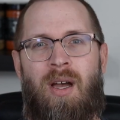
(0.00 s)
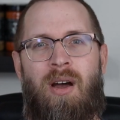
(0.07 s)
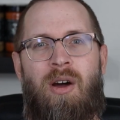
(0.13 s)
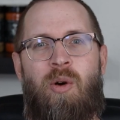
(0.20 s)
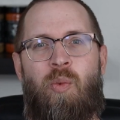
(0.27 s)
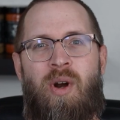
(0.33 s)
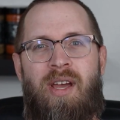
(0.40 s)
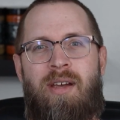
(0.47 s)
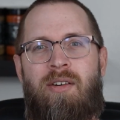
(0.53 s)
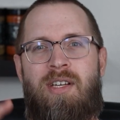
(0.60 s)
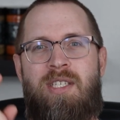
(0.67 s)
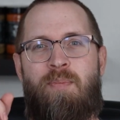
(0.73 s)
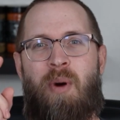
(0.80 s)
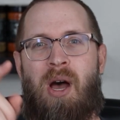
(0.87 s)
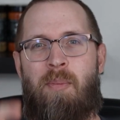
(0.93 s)
All right,
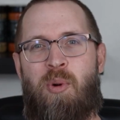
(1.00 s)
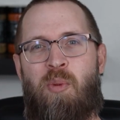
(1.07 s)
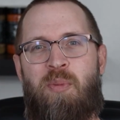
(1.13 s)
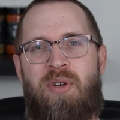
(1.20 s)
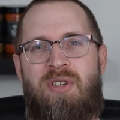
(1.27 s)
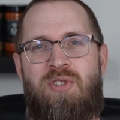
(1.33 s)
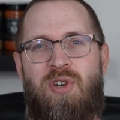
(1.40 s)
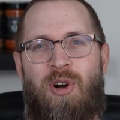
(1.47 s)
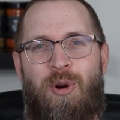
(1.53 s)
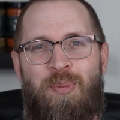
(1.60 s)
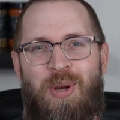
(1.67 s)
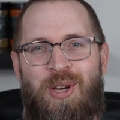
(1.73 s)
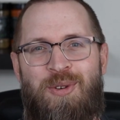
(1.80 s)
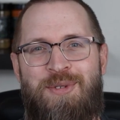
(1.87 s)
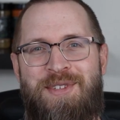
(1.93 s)
let's pop open a jar
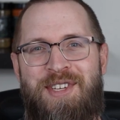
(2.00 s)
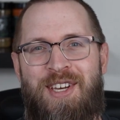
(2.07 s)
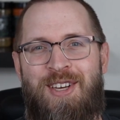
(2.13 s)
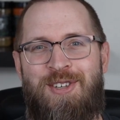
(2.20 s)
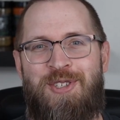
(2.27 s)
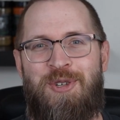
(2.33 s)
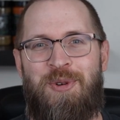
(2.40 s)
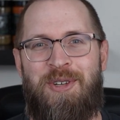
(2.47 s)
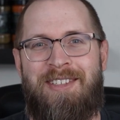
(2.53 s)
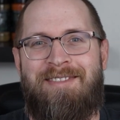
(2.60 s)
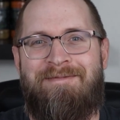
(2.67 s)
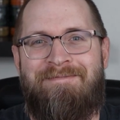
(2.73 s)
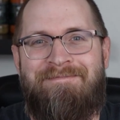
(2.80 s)
of pickles and get to it.